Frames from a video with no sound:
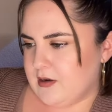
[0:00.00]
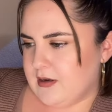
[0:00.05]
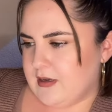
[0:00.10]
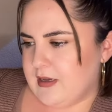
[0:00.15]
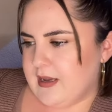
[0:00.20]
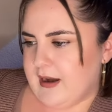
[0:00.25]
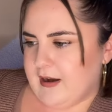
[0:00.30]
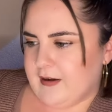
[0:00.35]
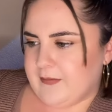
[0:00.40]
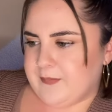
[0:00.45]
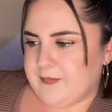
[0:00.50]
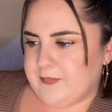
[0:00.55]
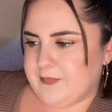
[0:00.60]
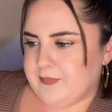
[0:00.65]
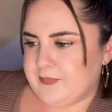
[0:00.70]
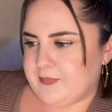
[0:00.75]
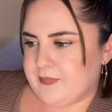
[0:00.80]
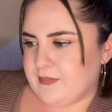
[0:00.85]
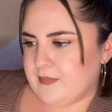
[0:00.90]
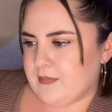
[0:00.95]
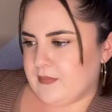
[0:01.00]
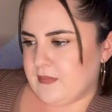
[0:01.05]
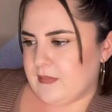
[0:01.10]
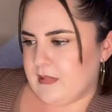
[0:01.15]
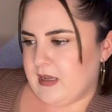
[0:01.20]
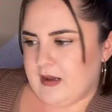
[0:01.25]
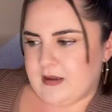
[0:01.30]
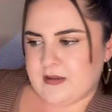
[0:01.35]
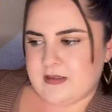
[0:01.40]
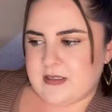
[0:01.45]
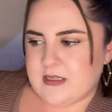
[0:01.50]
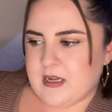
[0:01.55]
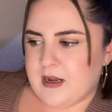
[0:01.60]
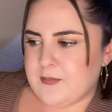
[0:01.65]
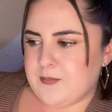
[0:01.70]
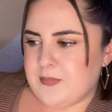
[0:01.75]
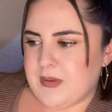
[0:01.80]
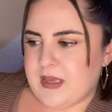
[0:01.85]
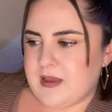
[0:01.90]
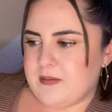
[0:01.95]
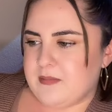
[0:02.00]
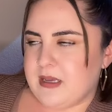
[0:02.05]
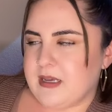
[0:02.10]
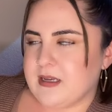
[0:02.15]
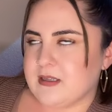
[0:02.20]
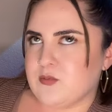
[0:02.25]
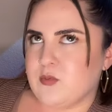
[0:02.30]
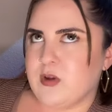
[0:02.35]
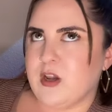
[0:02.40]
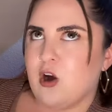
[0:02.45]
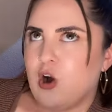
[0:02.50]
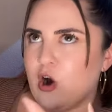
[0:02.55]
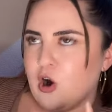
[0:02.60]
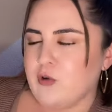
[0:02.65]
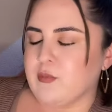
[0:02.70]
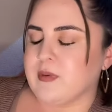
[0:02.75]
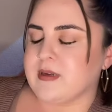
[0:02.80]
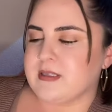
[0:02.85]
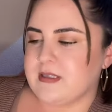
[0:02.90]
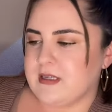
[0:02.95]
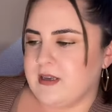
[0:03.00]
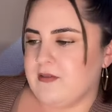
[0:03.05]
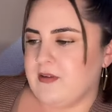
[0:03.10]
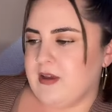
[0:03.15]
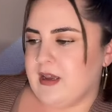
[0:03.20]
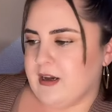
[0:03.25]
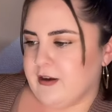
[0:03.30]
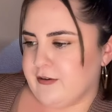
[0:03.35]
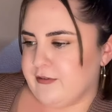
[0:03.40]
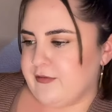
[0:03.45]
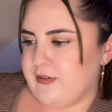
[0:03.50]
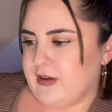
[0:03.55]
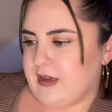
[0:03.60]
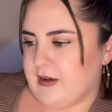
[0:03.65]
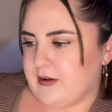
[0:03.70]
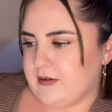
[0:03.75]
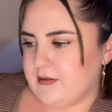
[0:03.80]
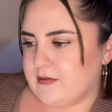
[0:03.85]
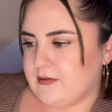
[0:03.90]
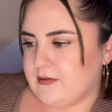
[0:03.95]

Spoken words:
Yeah, it's not B because we are receiving a fee.